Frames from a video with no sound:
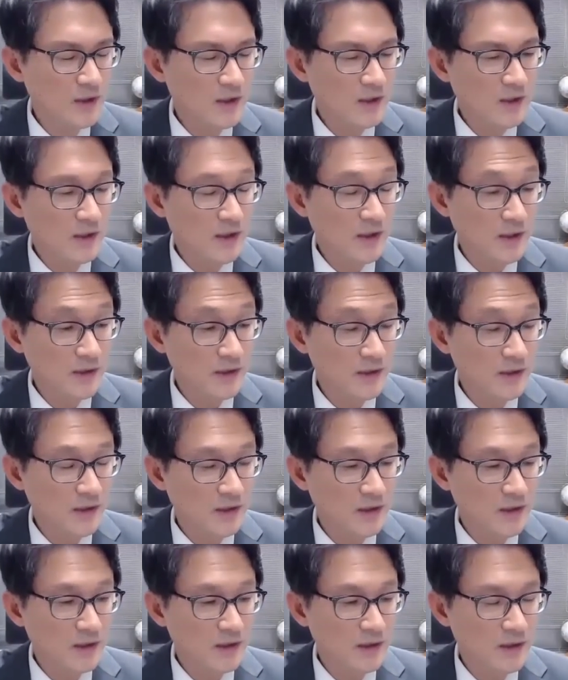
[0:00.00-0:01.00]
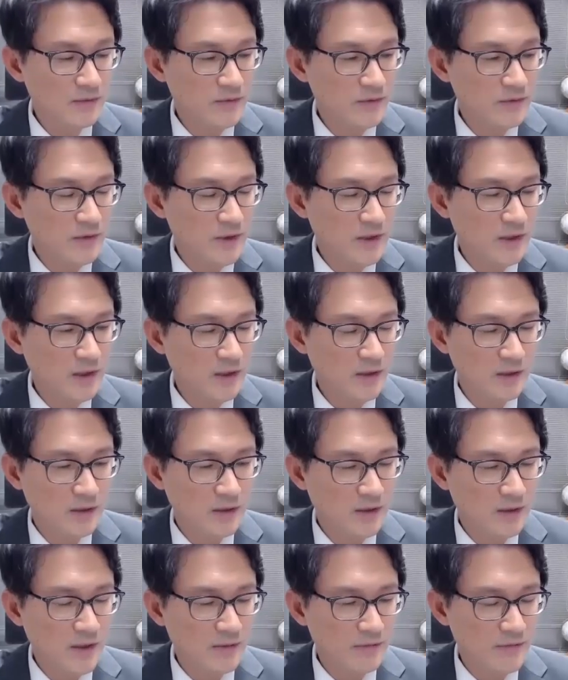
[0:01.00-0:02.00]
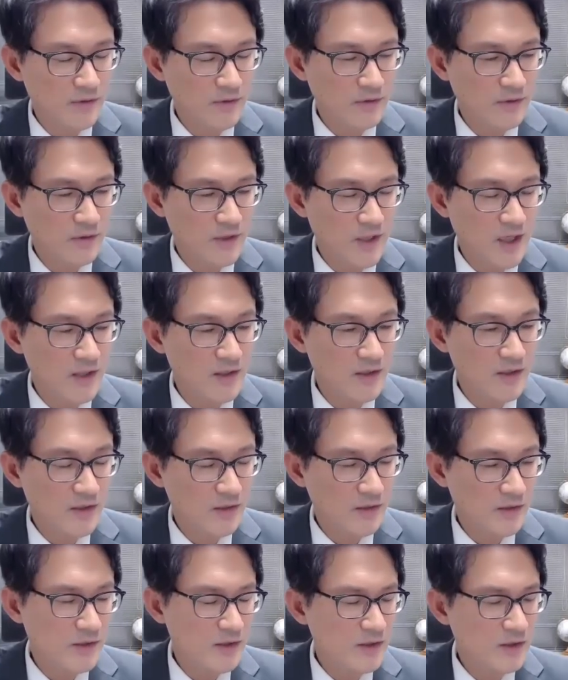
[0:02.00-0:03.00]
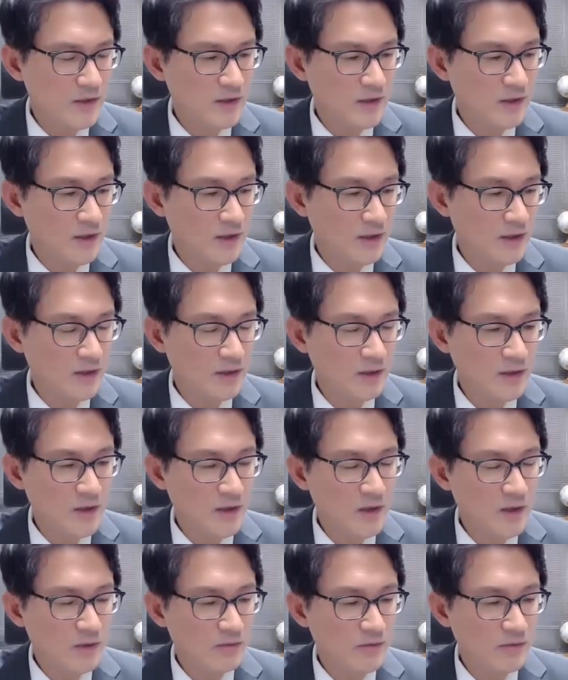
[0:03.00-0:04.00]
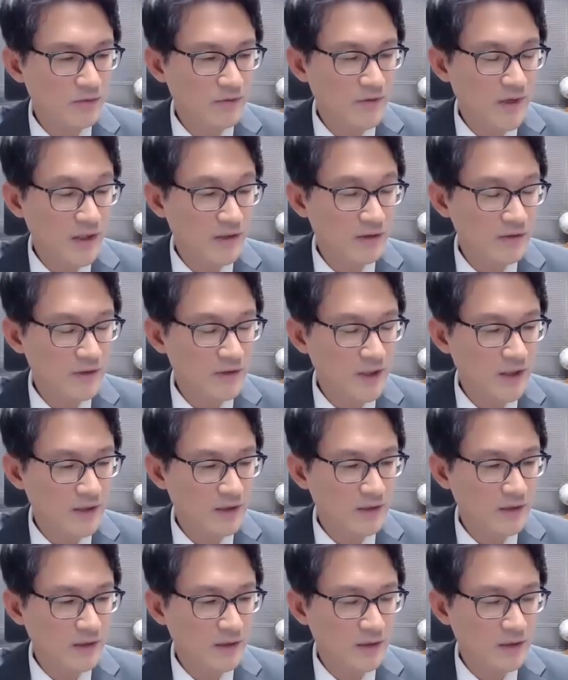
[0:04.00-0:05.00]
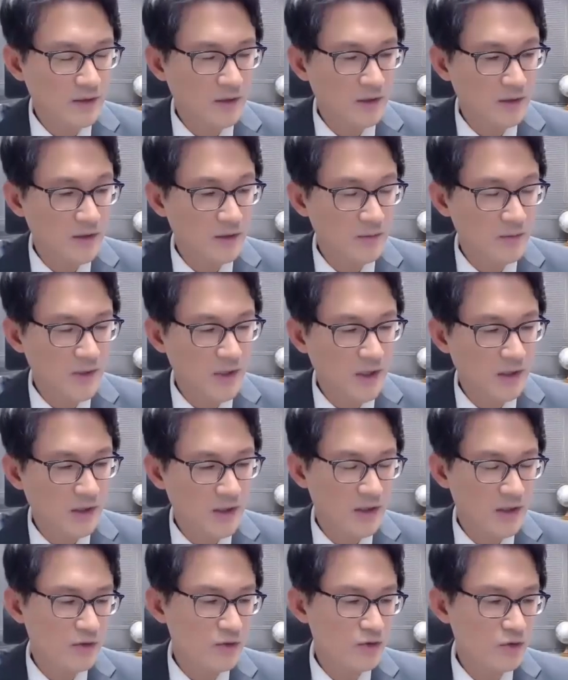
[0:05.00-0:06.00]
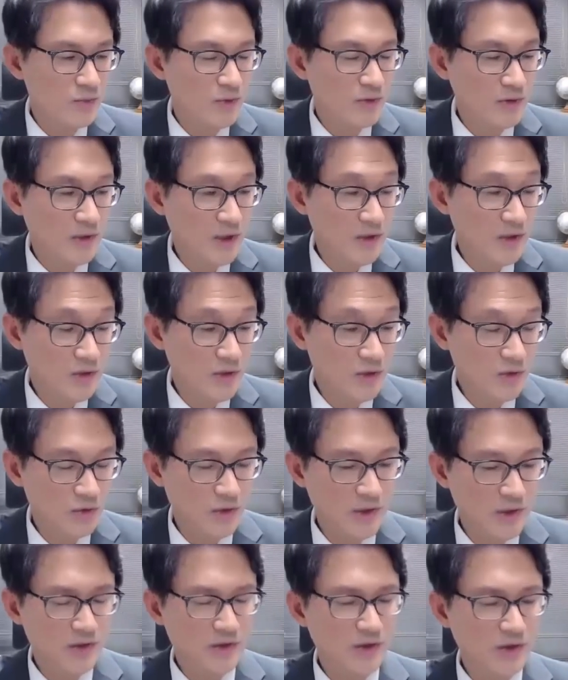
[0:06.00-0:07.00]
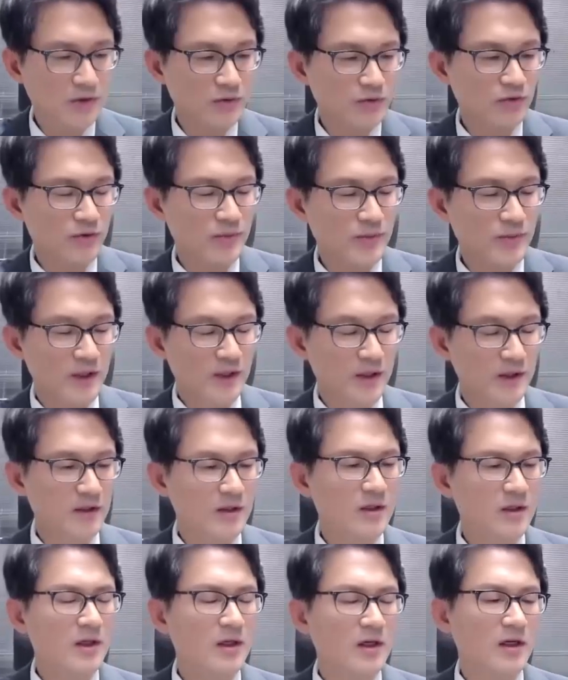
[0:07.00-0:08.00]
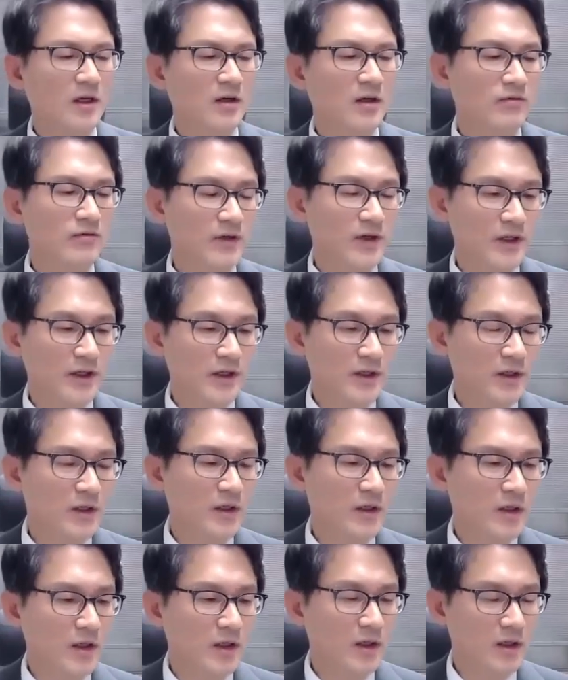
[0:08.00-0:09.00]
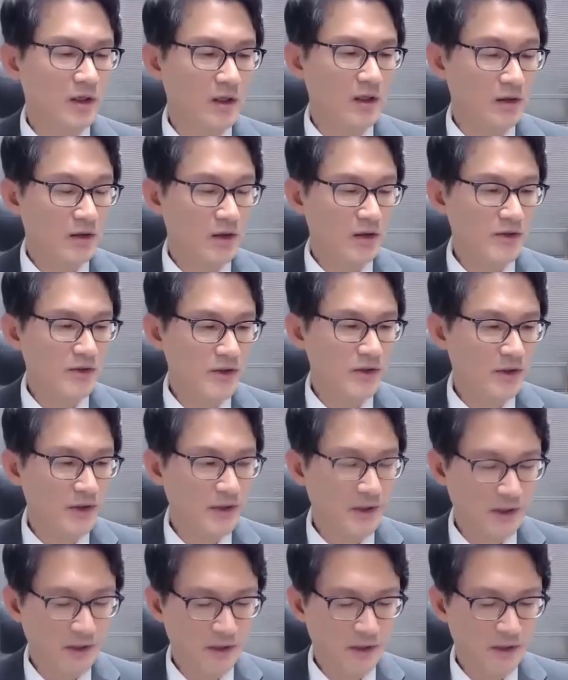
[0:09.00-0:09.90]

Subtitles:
And even after the 10 years, we found that the DPRK's human rights situation remained very concerning.